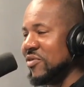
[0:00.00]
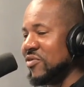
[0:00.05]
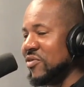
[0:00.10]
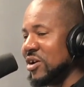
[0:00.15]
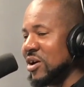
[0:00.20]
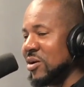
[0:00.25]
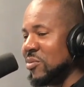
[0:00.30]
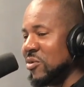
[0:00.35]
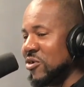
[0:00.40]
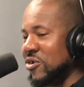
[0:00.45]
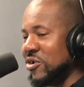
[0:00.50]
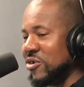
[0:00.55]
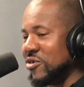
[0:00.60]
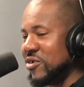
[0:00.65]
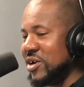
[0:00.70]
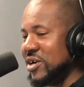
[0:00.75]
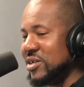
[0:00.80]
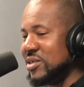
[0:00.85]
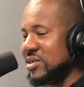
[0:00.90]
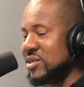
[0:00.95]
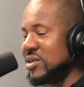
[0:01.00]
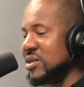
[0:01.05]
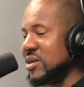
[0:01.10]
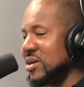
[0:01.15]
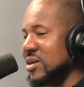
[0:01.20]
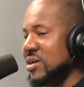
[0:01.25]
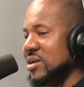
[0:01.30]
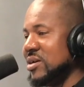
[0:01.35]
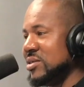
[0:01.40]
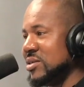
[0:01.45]
I think I'm going crazy.
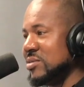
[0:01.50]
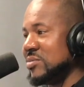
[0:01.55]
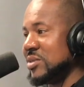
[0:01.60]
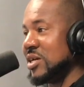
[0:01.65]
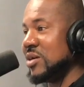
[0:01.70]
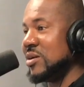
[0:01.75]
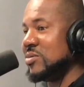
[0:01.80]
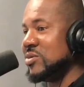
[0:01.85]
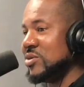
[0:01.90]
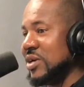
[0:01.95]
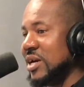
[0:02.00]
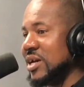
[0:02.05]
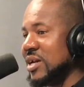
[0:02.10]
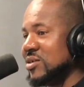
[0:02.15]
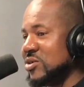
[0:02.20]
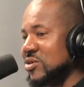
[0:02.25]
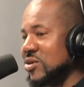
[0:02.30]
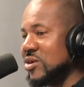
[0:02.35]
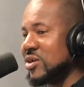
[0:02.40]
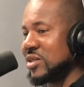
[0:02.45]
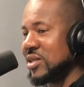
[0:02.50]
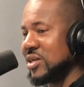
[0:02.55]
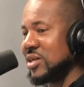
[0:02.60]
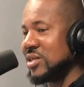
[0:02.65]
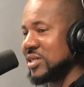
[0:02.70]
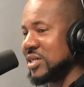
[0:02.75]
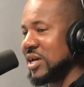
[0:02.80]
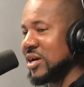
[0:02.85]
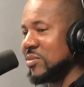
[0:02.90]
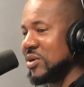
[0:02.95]
Nah, sometimes you got to talk
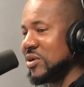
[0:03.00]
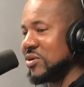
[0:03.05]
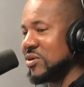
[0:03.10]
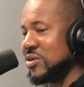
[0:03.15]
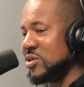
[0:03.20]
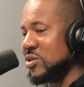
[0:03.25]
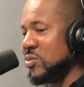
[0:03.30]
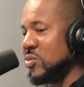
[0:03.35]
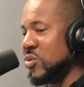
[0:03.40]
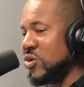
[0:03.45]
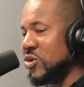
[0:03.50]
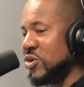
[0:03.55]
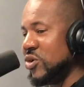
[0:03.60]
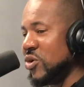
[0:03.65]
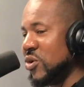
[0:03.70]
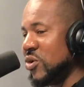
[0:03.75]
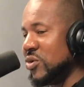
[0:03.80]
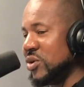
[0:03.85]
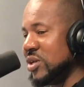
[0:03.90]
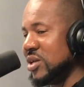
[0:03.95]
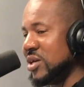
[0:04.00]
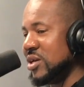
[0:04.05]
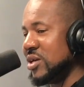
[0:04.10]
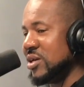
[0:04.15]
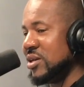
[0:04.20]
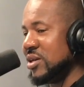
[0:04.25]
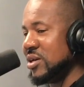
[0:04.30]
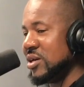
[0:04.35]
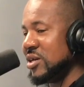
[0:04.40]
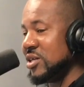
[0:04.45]
things out, because the more you hold it
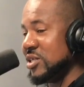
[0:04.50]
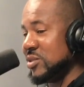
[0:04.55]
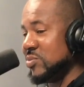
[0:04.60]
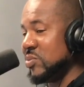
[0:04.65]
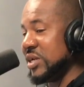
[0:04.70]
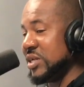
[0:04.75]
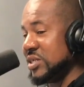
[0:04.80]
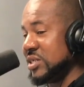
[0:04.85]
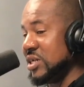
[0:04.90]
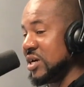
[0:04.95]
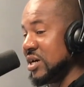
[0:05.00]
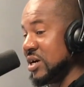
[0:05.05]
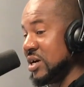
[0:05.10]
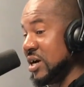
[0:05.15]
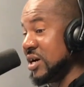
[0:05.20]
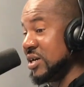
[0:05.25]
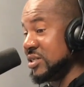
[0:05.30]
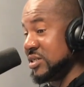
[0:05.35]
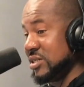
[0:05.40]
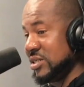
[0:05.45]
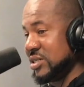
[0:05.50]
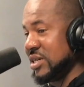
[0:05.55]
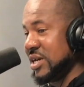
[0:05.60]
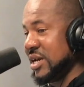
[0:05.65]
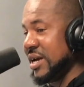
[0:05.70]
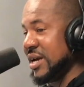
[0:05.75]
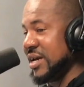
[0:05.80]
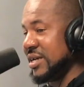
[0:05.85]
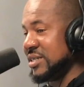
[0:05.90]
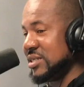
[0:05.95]
in, especially us
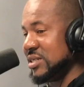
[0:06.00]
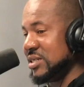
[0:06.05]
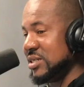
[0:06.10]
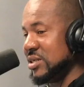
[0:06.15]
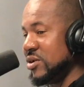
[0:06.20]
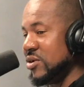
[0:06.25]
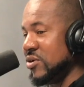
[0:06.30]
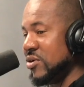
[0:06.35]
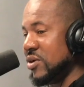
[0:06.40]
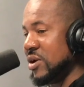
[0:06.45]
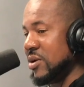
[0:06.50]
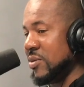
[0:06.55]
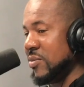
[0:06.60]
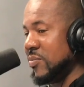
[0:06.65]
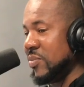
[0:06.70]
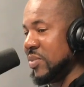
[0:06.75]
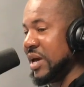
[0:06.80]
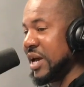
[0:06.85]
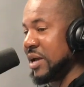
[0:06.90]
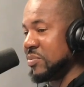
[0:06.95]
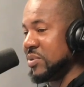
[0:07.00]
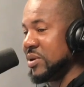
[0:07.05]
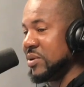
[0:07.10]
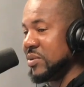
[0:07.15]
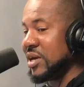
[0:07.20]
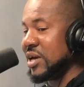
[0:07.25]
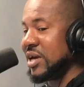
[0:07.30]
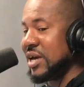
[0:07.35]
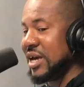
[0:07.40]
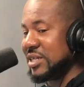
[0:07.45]
as, you know, black
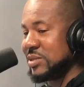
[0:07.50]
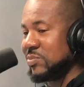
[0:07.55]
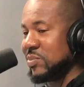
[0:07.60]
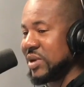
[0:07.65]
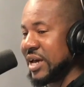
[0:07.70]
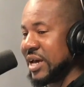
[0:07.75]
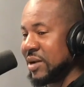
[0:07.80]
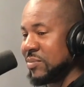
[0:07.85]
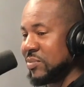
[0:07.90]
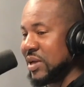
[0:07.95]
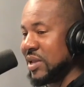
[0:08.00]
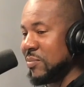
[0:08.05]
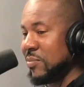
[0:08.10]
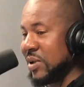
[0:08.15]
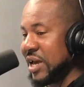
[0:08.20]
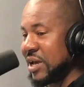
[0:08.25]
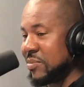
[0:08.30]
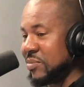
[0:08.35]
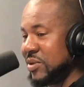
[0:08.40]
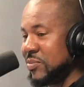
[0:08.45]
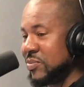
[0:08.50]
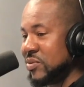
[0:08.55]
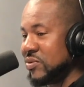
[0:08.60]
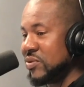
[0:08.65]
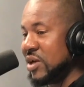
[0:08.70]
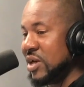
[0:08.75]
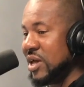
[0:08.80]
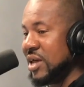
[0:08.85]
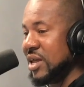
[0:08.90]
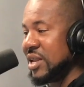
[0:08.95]
people, as black
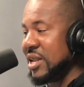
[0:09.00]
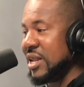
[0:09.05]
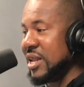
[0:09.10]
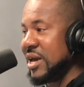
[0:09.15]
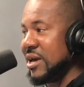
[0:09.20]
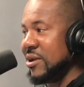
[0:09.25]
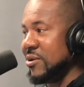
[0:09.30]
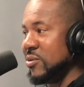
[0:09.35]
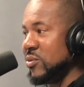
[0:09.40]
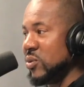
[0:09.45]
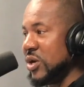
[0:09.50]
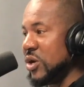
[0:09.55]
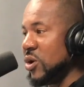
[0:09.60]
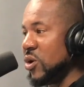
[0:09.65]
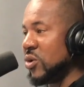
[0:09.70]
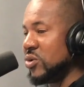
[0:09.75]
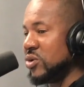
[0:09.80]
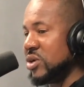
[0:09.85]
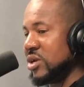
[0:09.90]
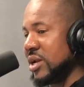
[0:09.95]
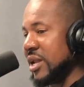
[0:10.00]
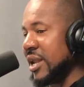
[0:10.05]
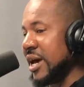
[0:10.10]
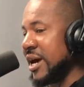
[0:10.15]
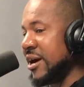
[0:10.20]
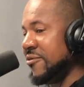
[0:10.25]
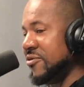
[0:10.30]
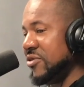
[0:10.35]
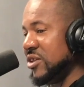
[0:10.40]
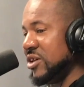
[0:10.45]
people, that we hold in a
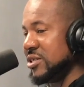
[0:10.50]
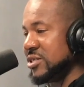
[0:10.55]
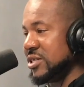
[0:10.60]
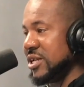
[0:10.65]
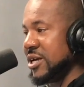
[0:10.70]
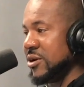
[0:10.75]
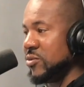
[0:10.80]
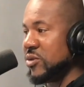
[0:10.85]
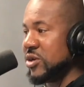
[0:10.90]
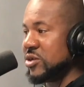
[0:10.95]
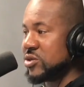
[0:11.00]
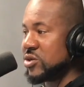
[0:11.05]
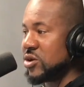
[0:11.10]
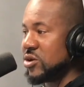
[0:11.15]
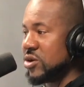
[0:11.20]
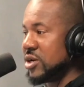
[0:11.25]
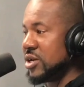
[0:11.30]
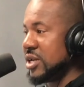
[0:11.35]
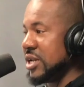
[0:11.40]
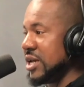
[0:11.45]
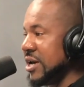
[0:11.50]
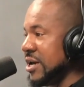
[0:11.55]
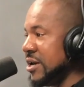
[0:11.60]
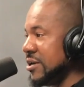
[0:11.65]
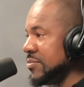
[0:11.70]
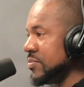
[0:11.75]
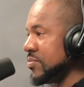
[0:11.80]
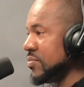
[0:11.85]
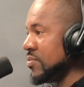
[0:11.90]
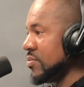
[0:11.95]
lot of things that we're taught
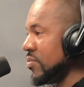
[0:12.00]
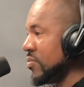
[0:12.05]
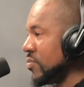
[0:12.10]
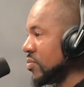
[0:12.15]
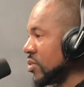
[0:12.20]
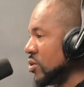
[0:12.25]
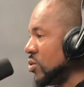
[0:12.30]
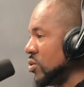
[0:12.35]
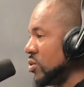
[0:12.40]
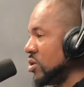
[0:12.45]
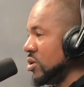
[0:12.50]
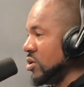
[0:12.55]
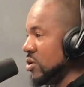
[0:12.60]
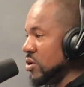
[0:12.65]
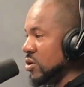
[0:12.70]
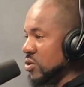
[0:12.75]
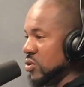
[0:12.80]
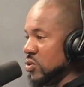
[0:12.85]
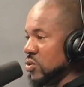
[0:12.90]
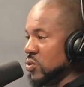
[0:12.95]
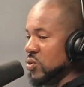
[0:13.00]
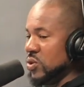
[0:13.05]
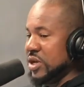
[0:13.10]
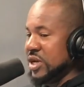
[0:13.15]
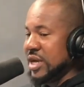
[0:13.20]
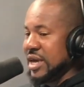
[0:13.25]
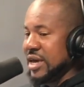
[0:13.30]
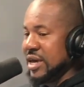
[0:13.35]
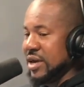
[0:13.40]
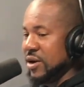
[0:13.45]
that, you know, we
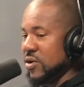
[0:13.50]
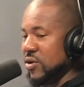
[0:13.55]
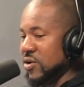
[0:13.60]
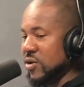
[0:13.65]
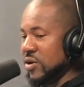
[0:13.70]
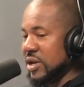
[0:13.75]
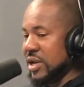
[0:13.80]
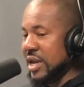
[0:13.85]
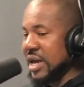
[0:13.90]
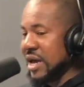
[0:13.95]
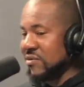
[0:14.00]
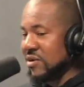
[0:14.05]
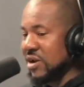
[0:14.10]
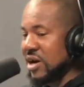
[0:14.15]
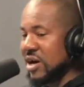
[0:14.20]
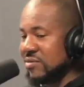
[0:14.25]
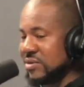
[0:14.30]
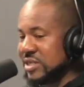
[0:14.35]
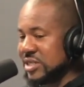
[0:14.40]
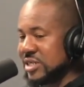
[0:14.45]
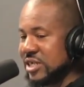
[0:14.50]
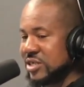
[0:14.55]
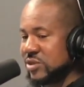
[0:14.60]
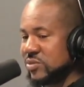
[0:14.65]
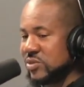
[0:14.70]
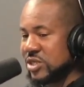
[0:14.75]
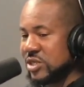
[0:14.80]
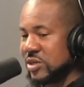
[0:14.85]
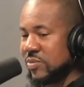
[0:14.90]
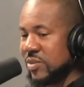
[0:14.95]
can't go and have a conversation with